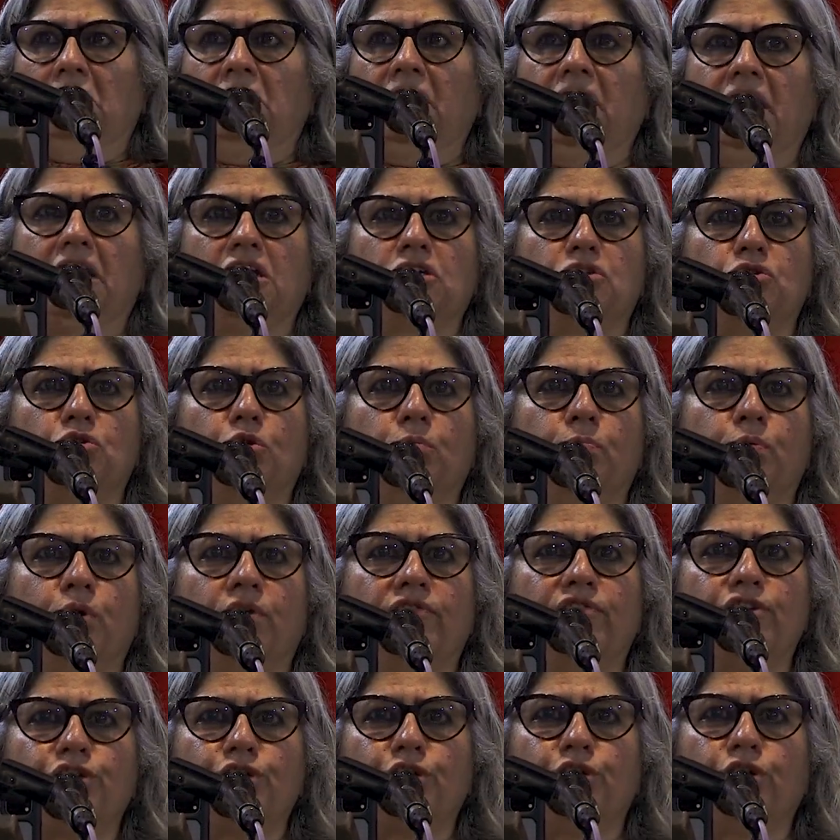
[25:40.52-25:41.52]
There is no
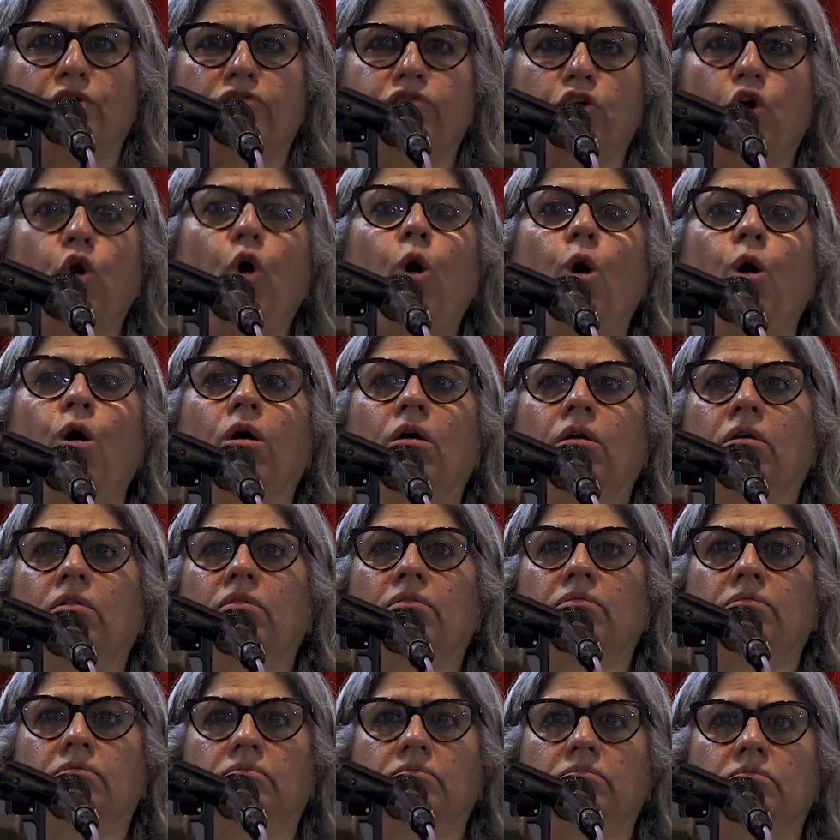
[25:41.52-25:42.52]
provision of law.
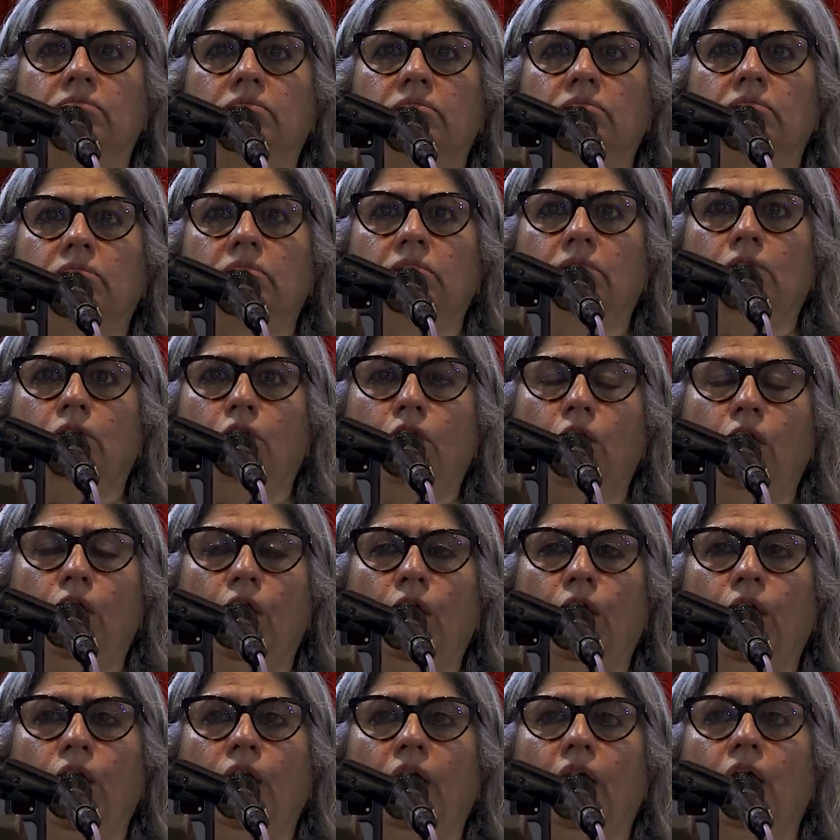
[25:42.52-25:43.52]

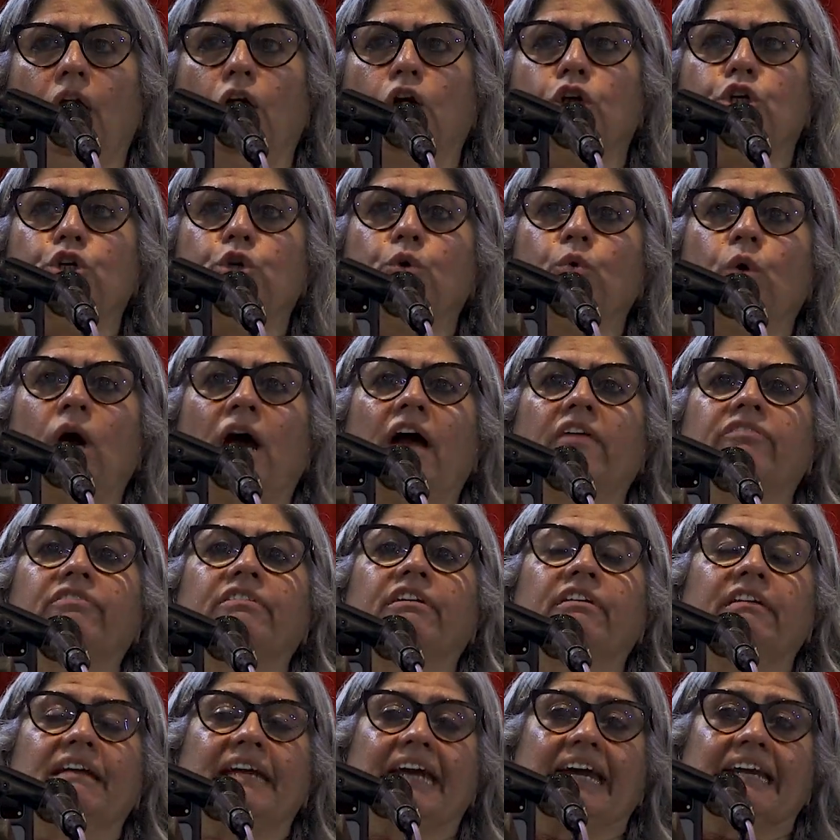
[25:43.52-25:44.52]
You
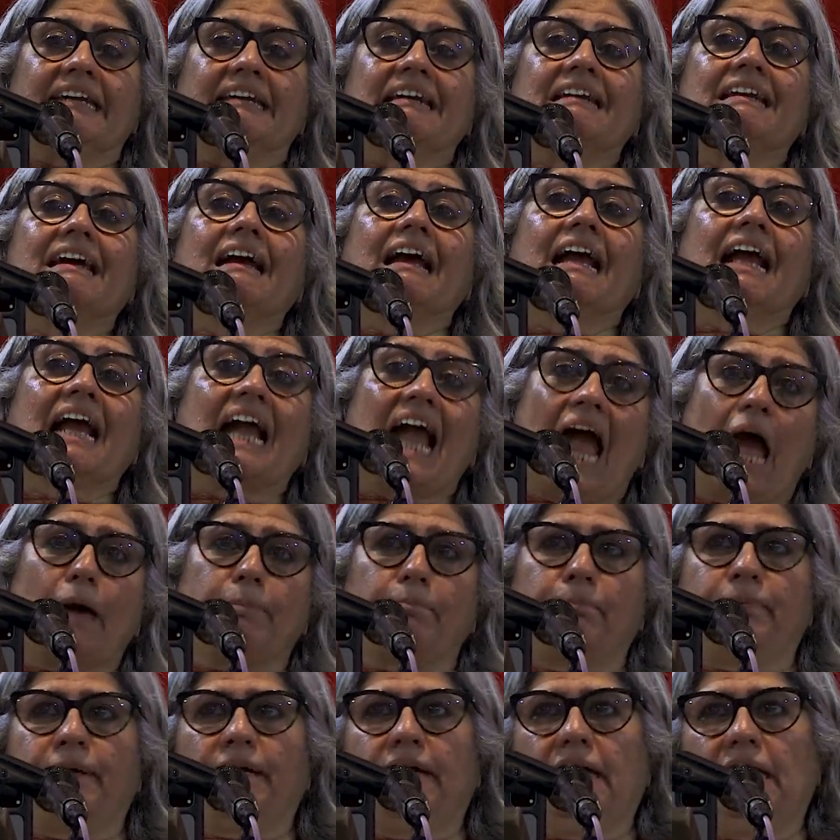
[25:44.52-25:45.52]
have created a
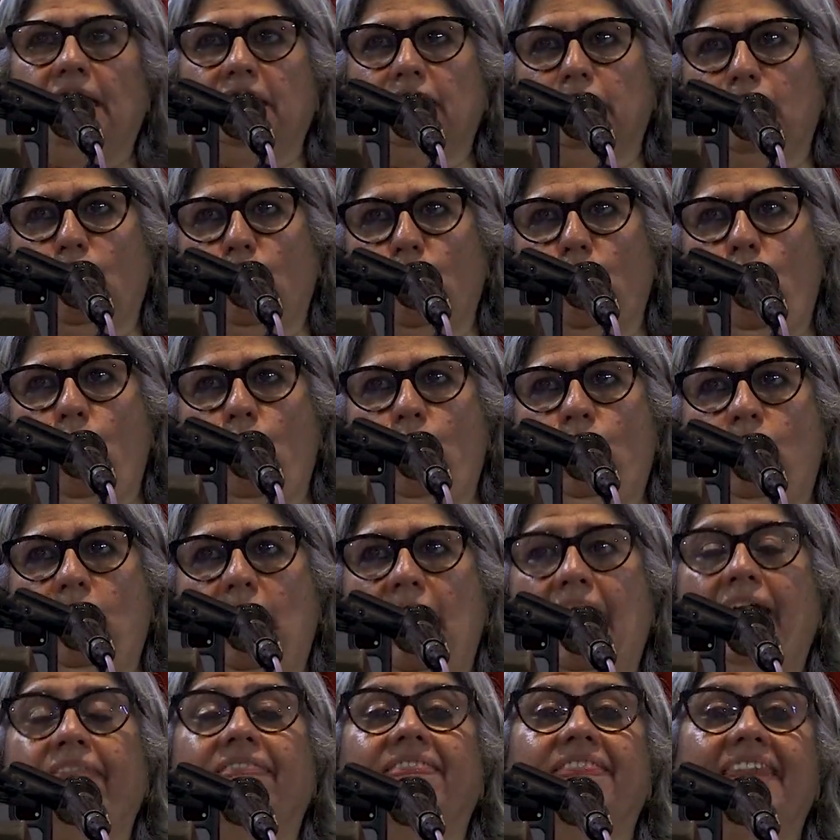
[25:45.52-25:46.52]
gap in the
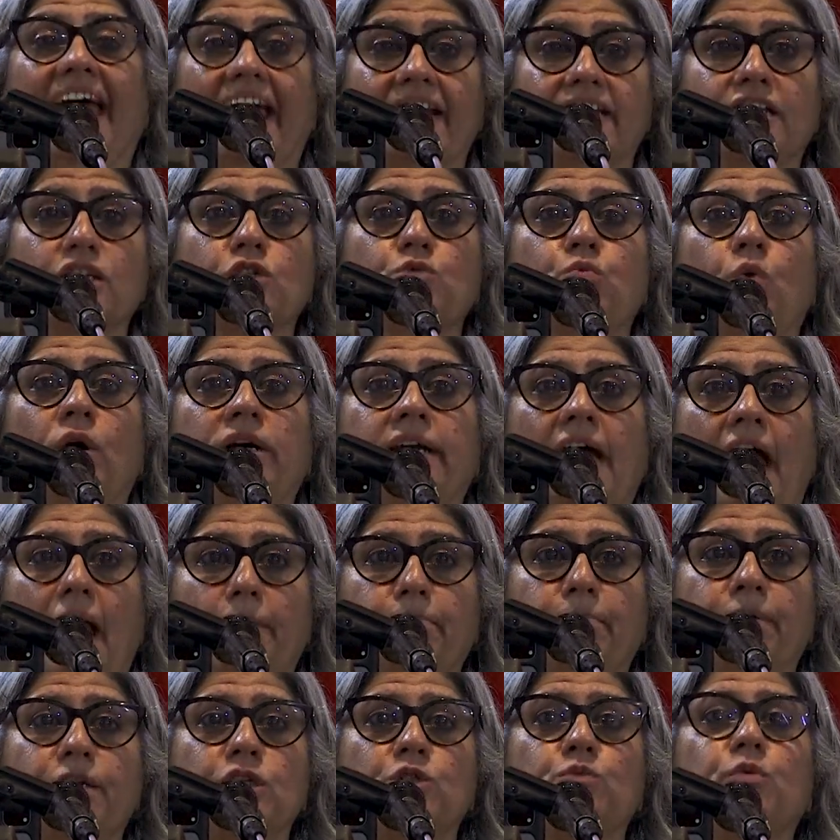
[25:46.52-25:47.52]
law, and that is what
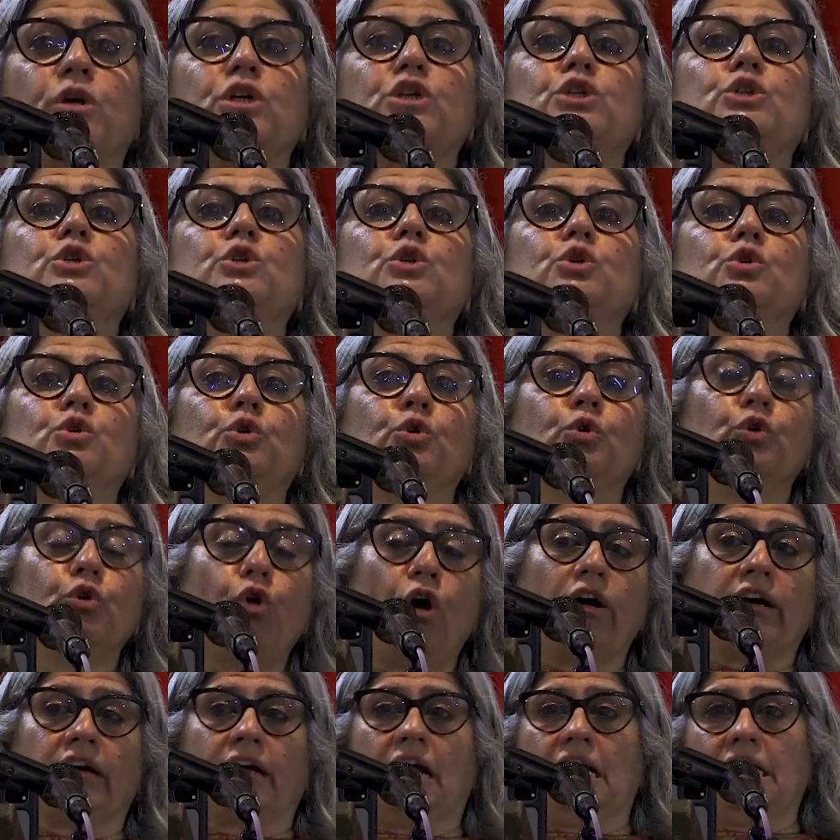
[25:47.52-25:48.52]
happens when you do
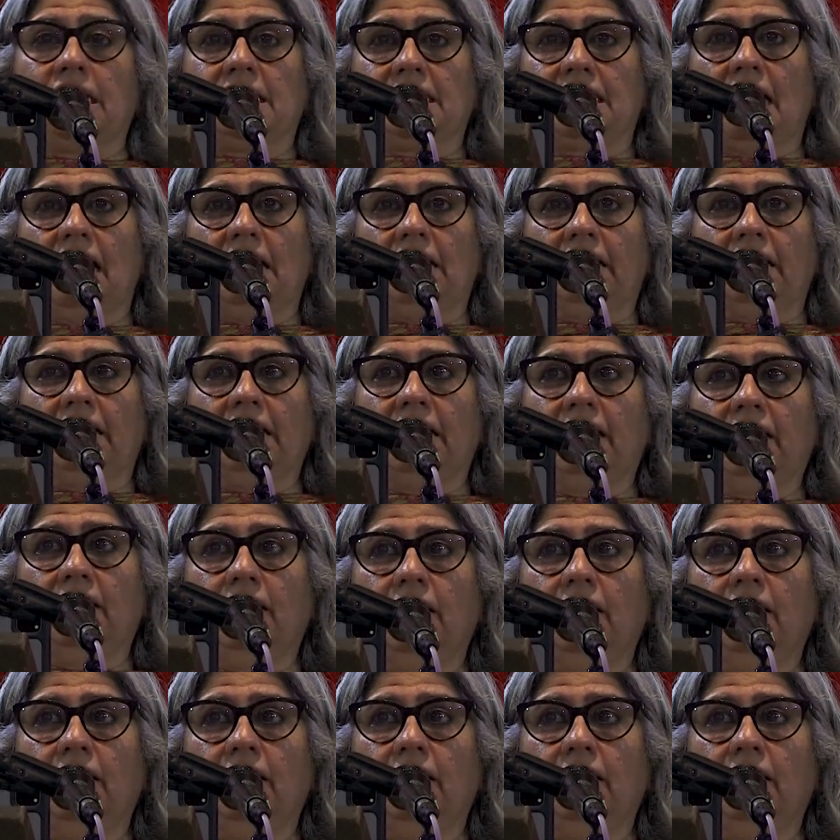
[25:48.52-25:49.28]
not consult.